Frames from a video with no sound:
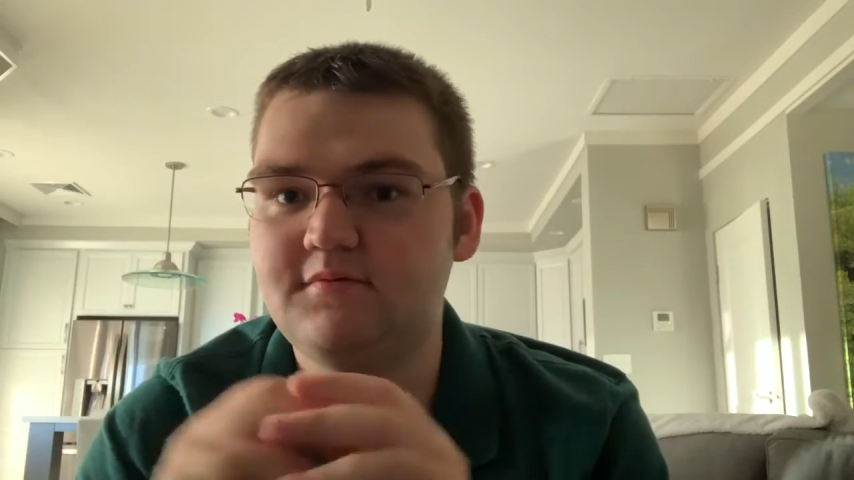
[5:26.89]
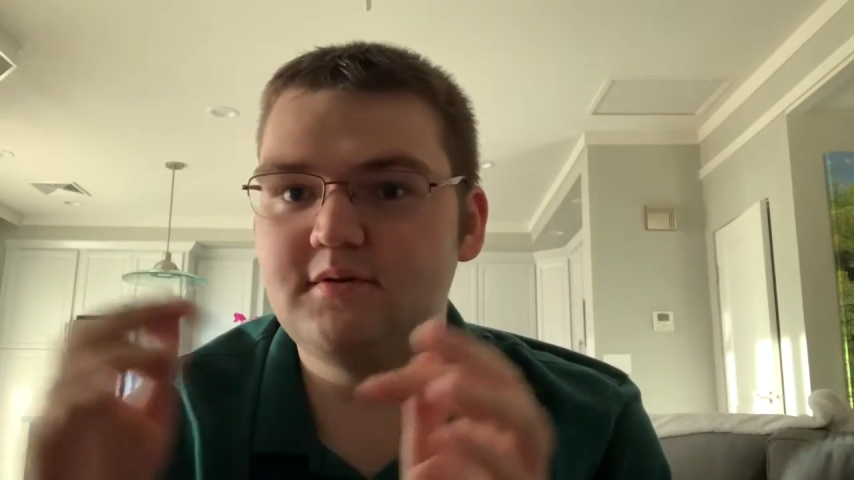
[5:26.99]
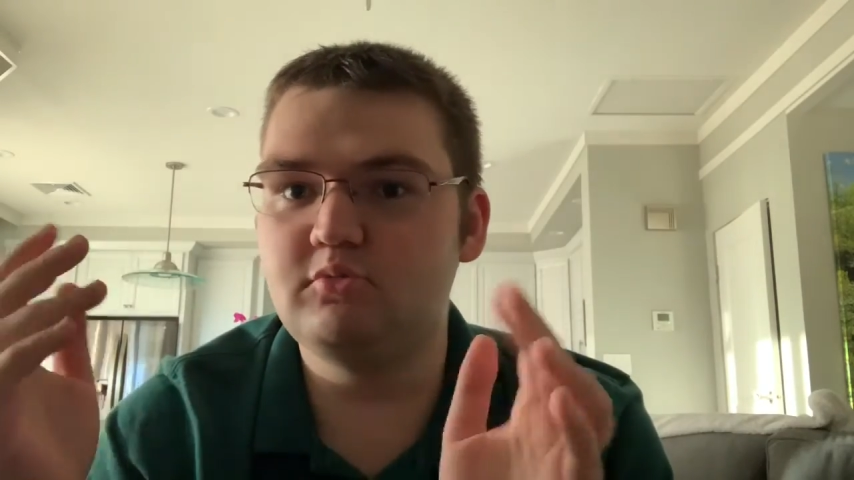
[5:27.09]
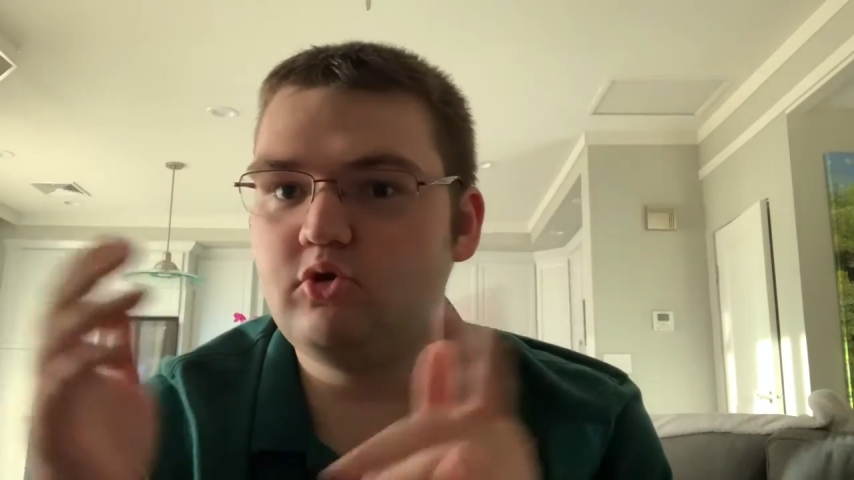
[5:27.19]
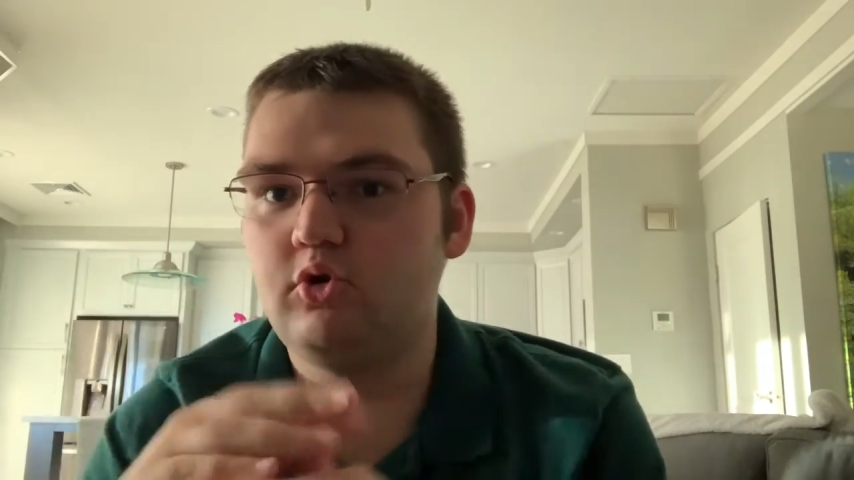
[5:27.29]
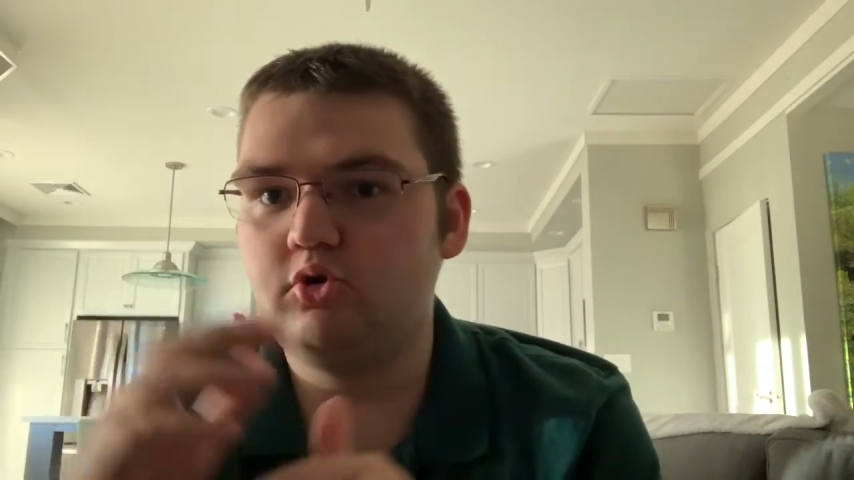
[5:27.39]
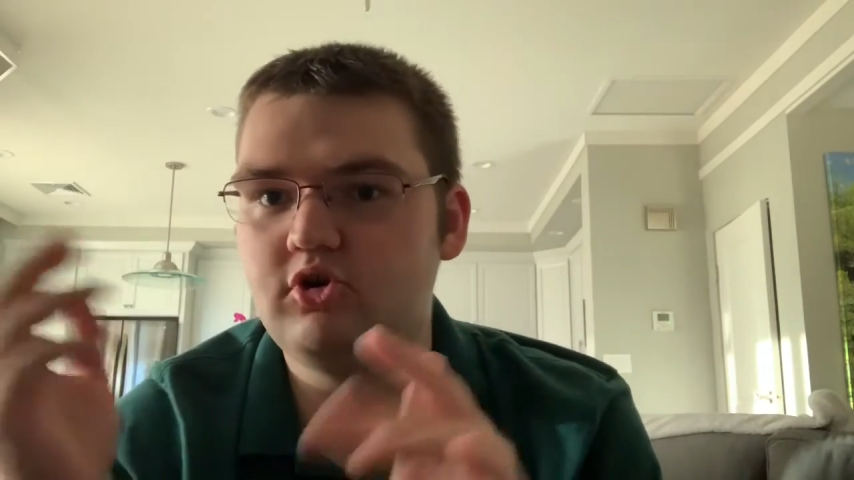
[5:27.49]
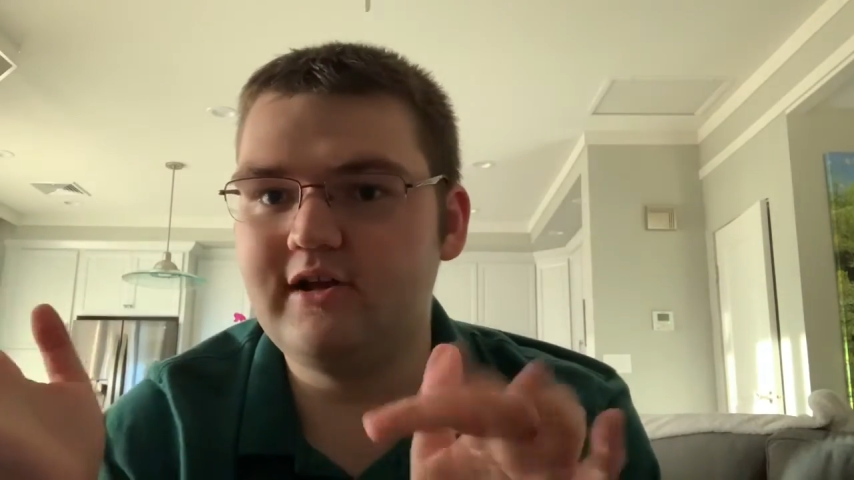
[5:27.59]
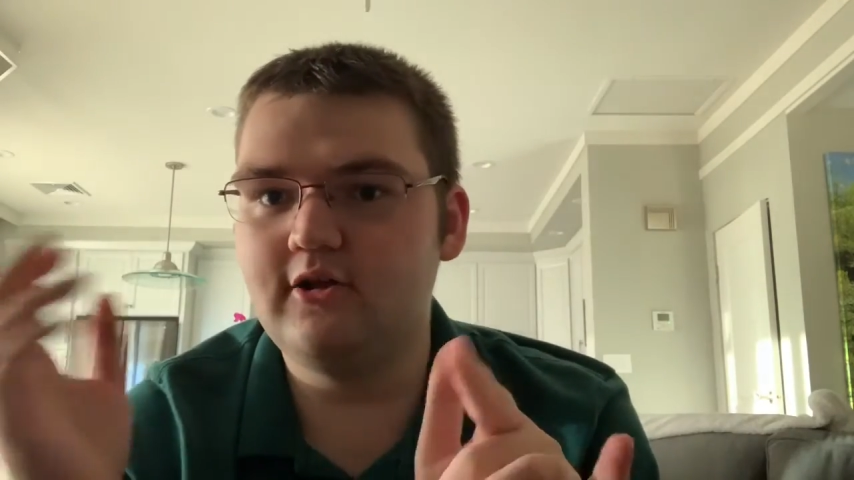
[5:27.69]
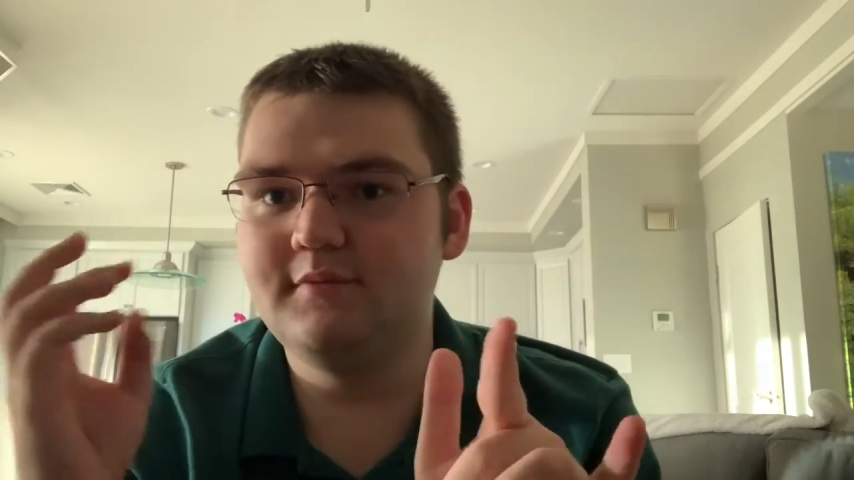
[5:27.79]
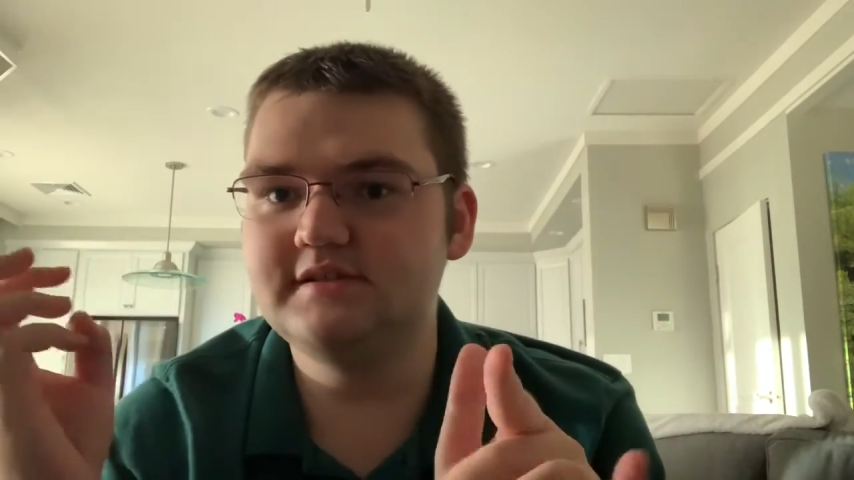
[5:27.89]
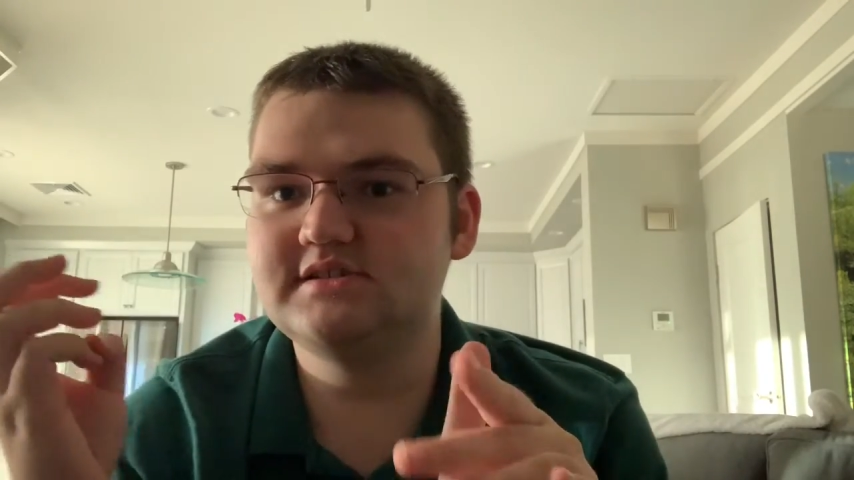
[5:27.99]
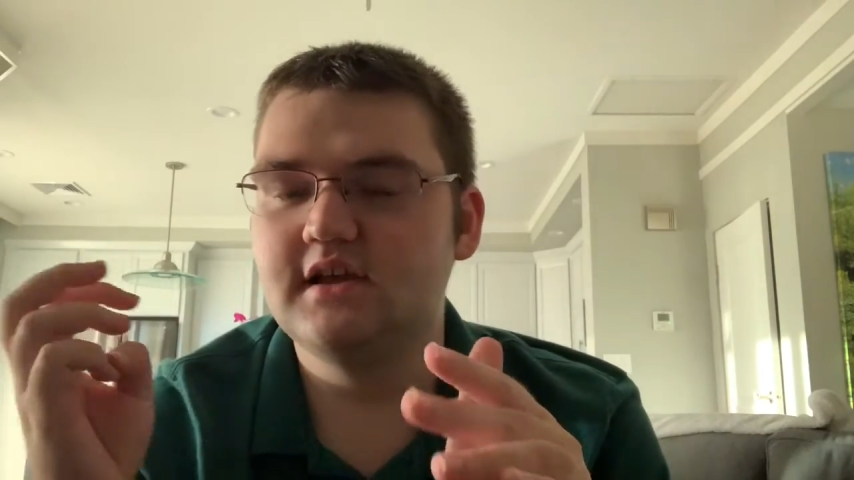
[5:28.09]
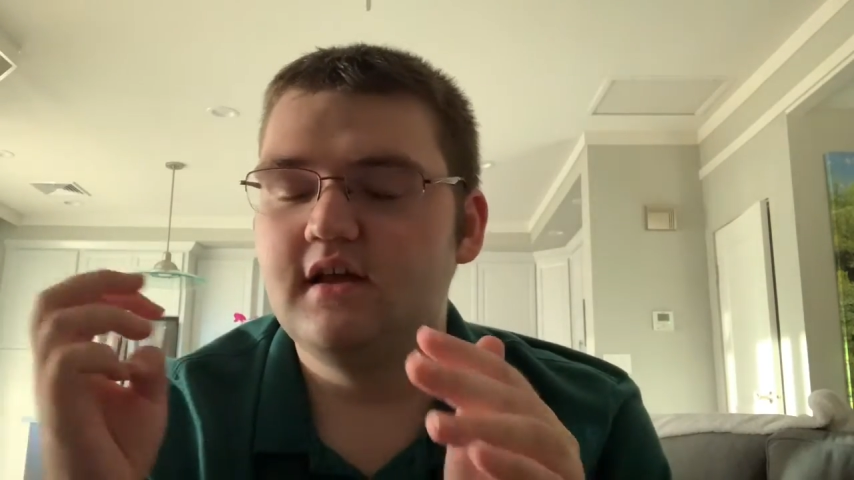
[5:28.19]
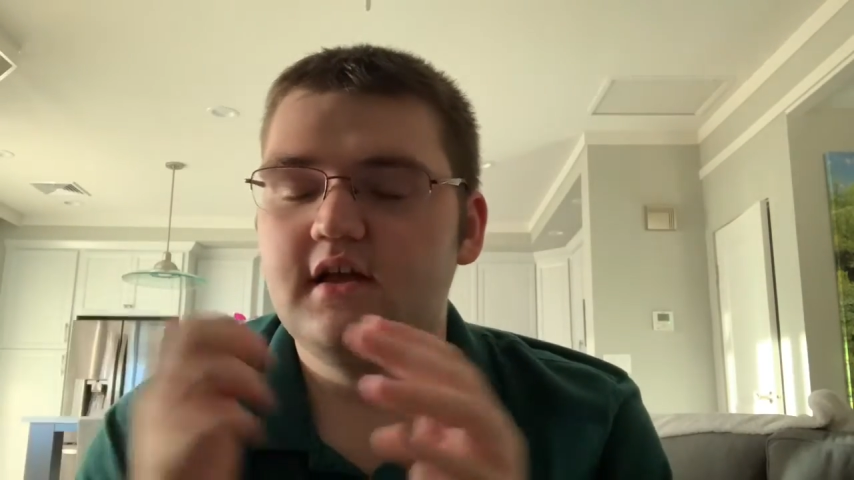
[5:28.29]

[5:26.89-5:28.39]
bit more horror elements